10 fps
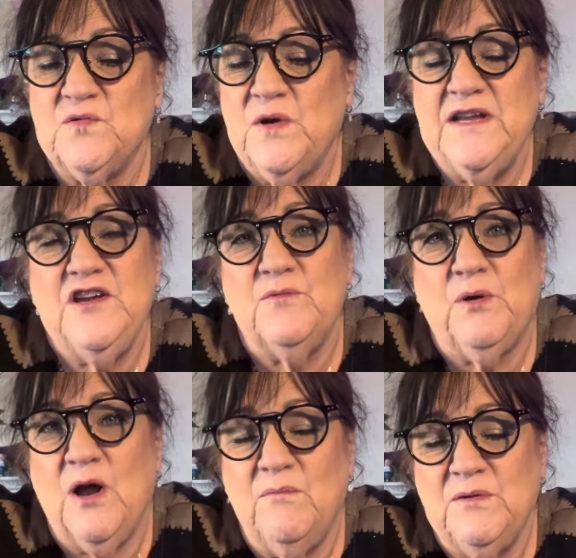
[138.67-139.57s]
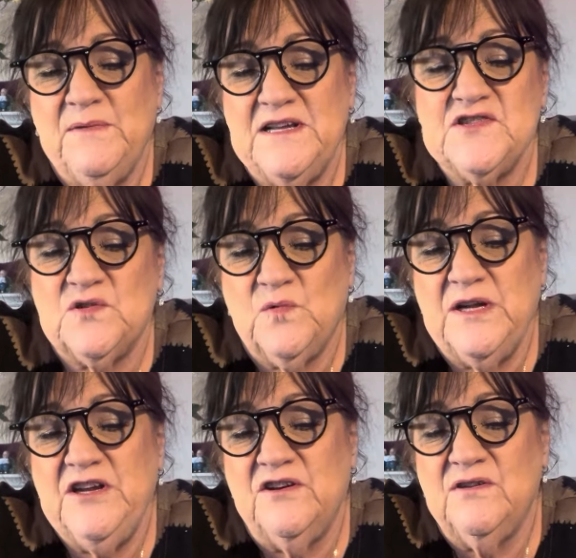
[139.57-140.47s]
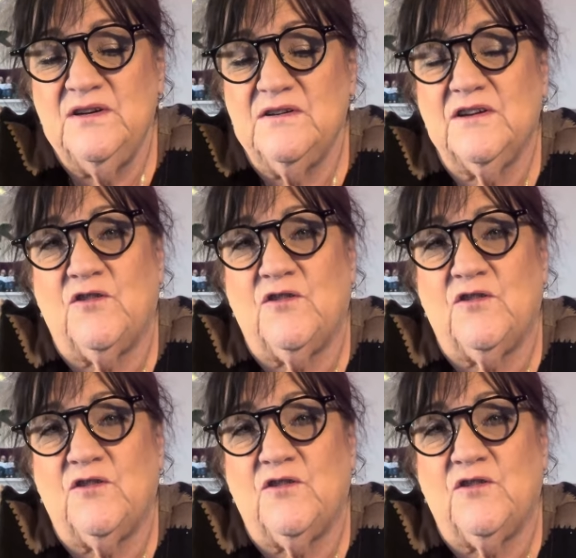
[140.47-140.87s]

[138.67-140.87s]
or what your problem is or what your